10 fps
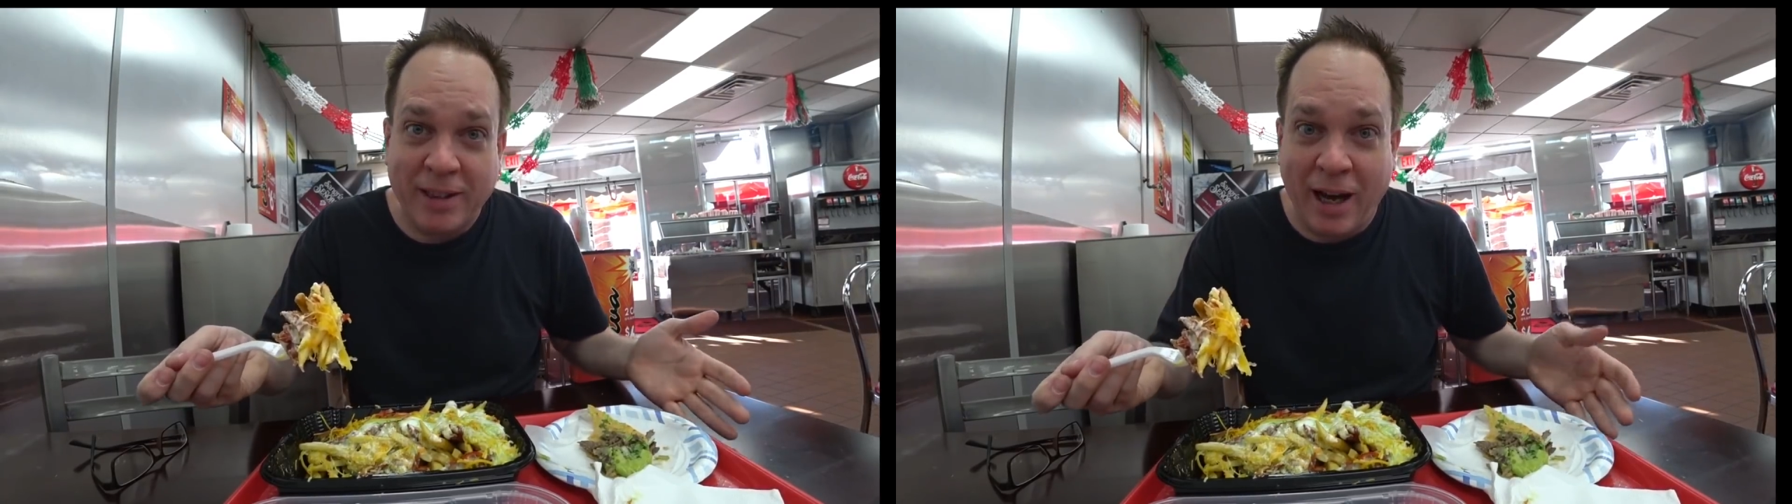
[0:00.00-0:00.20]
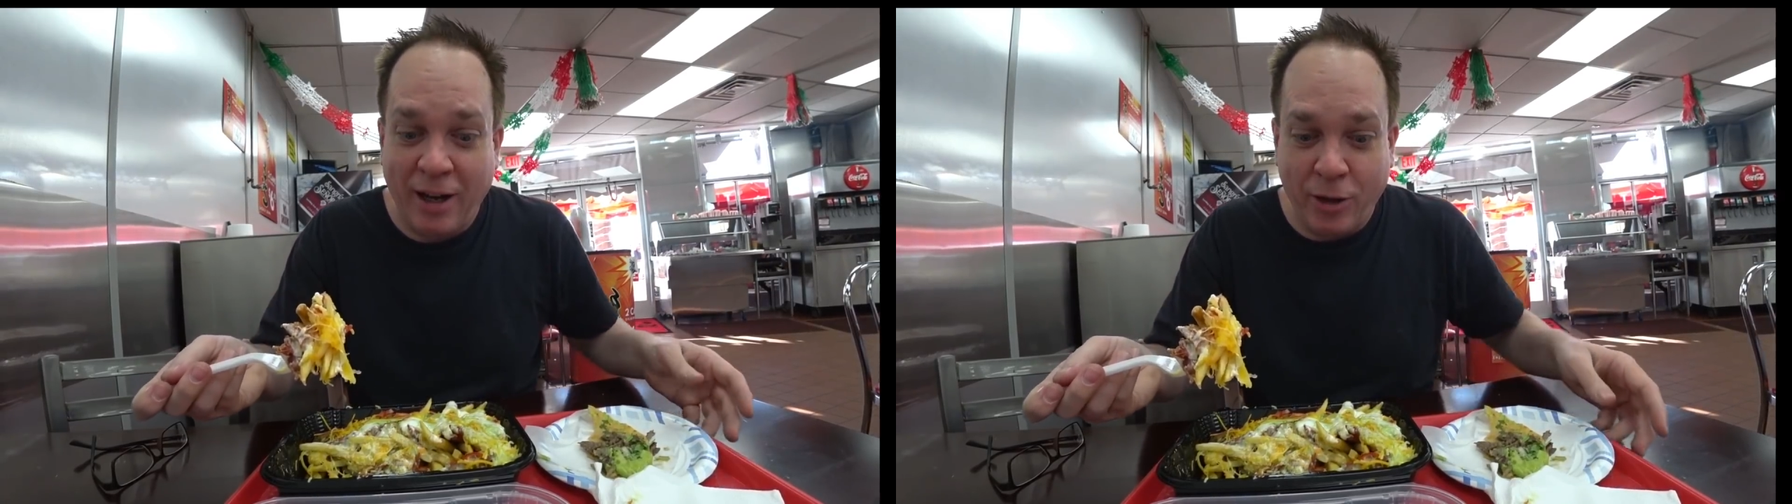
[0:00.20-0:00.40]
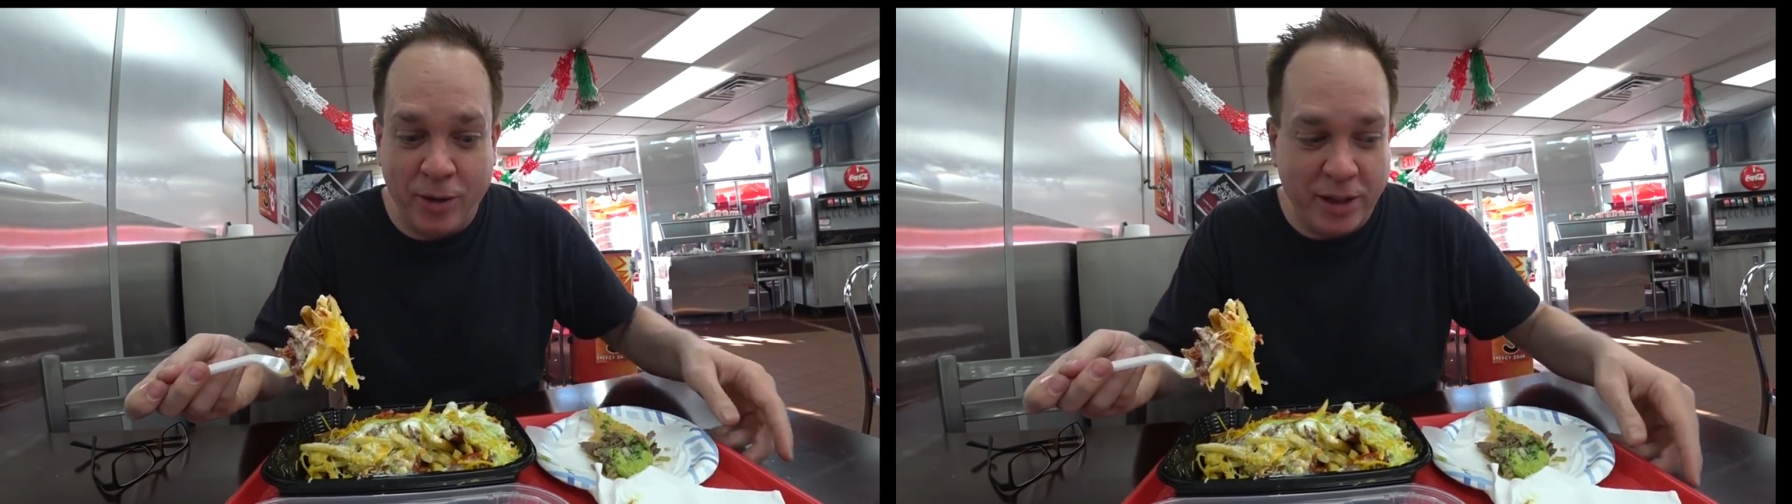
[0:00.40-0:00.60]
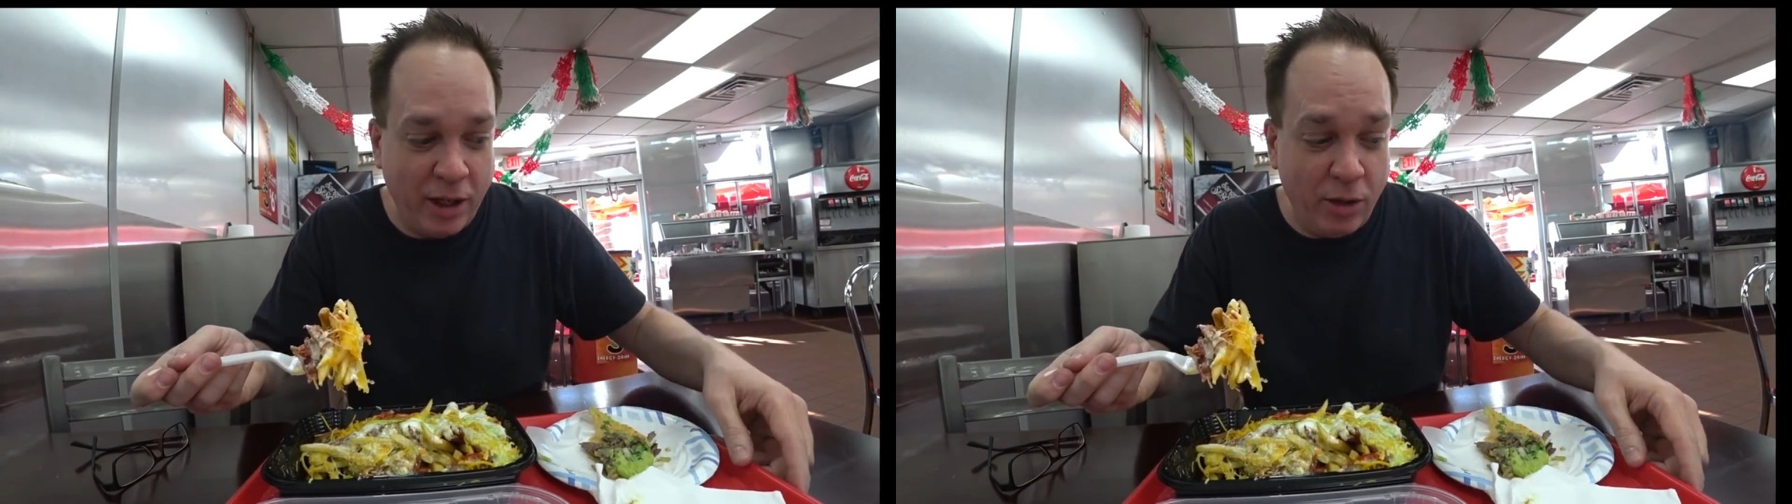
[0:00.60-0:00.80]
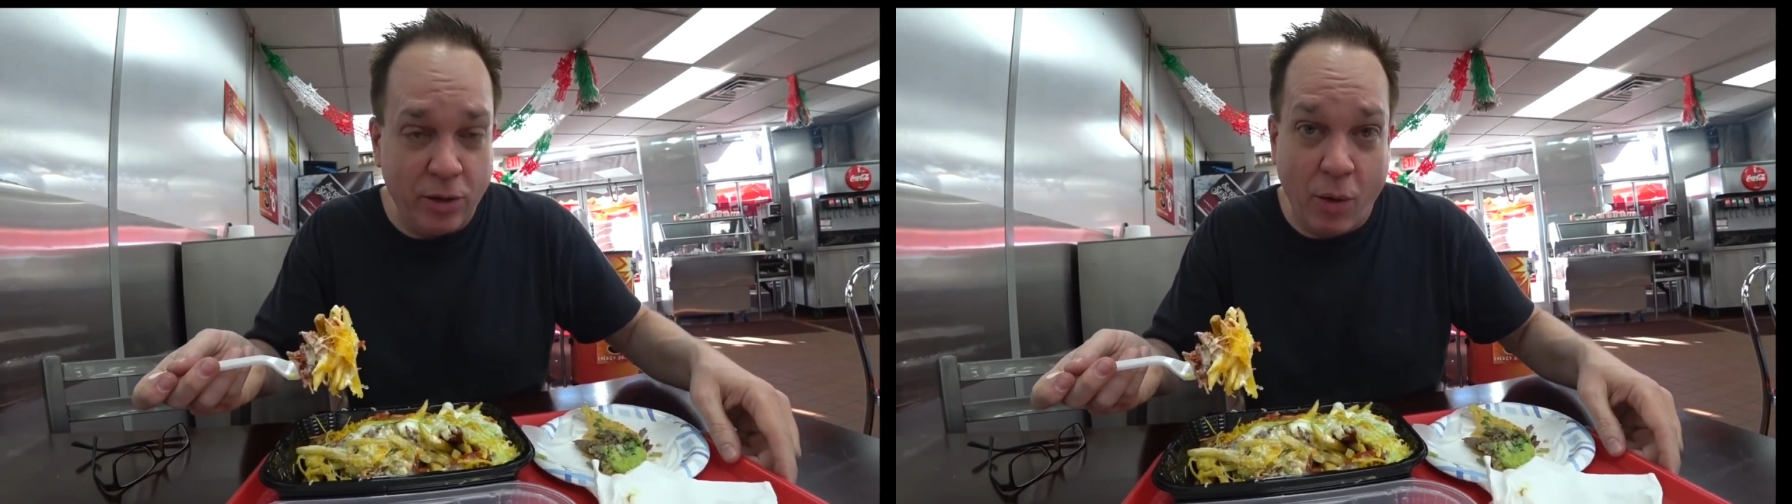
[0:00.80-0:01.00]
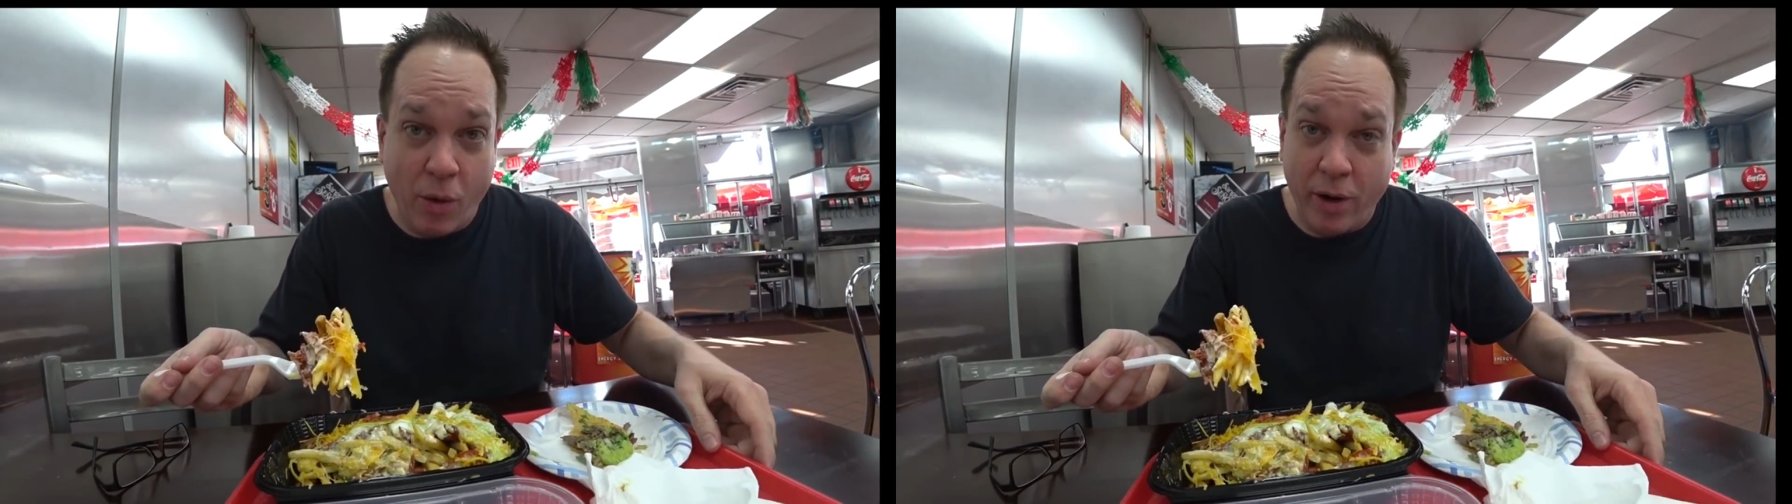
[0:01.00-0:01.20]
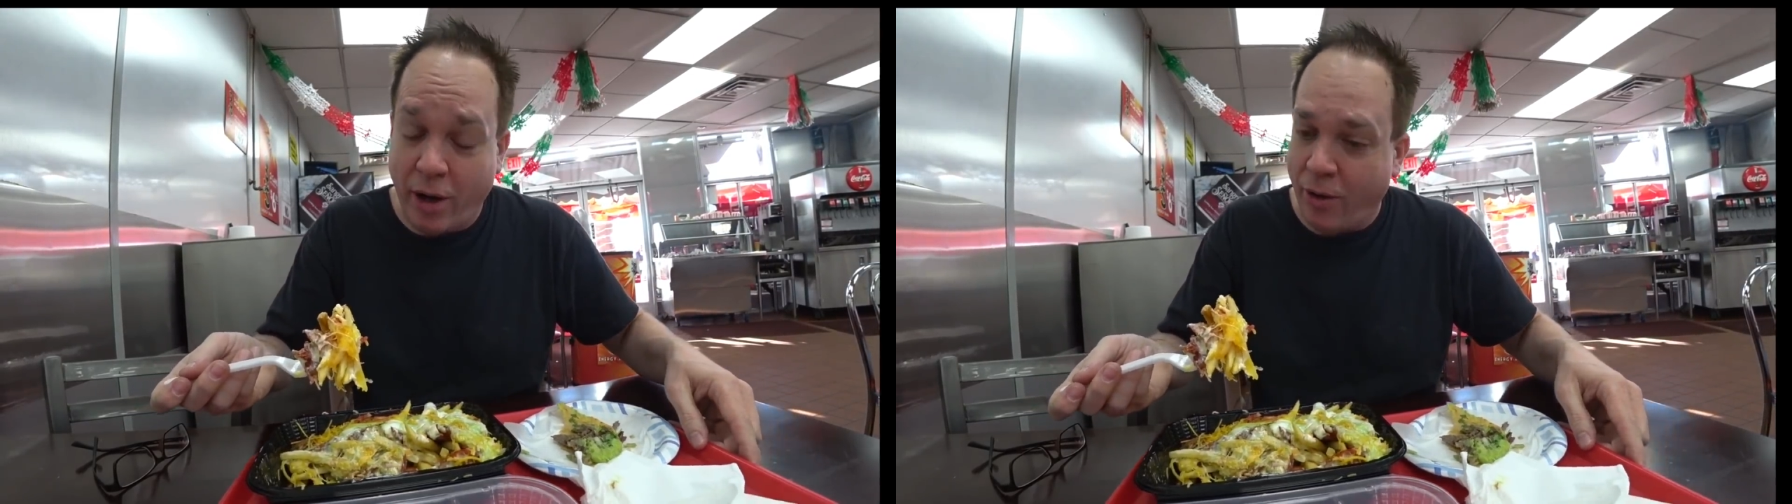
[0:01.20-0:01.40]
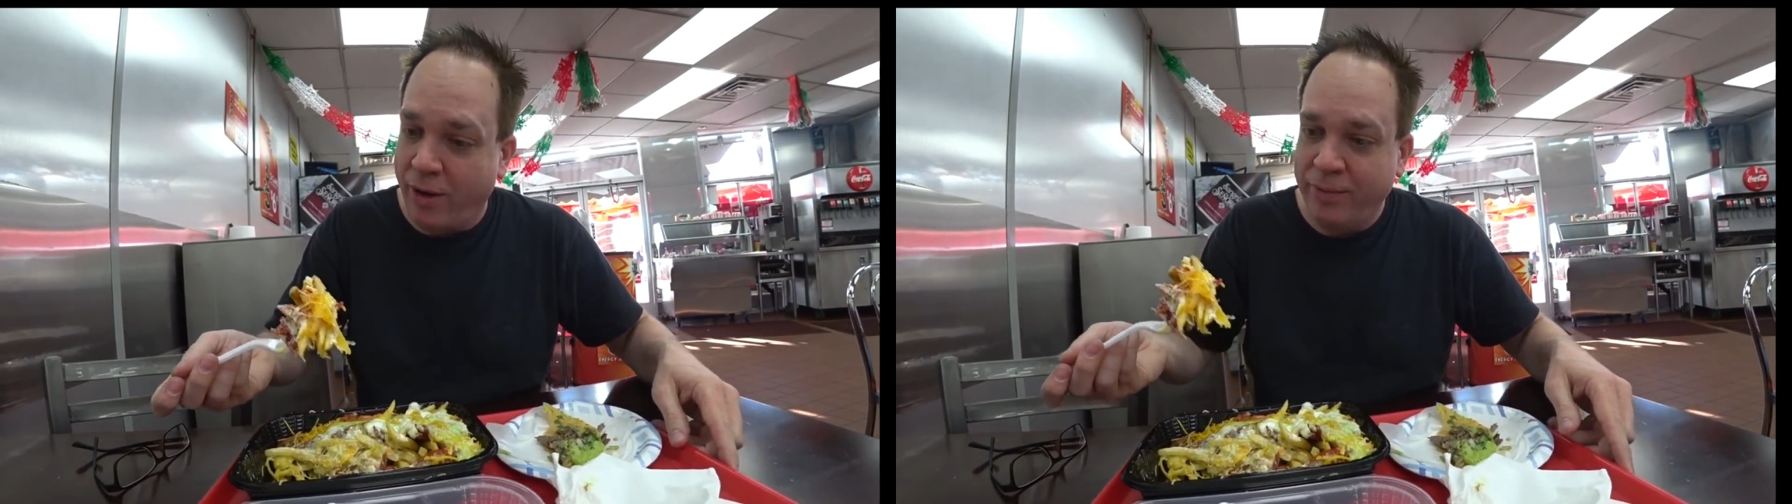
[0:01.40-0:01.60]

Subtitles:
Tacos El Gordo.